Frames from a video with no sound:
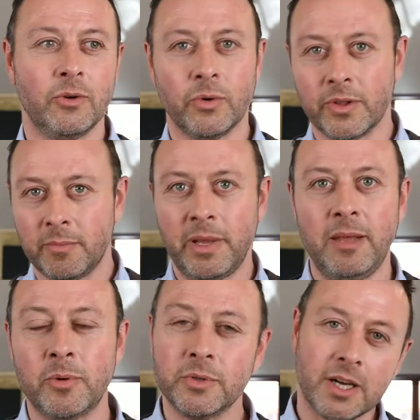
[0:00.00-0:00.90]
or the
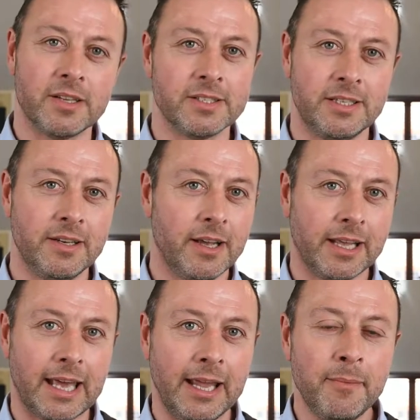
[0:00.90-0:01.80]
people dancing,
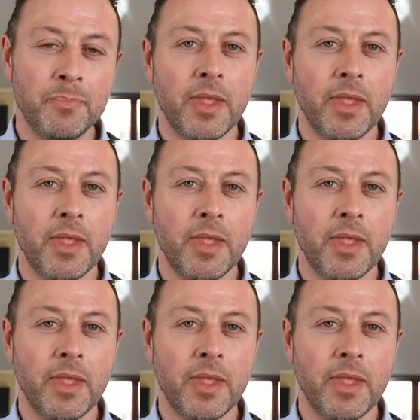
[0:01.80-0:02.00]
okay?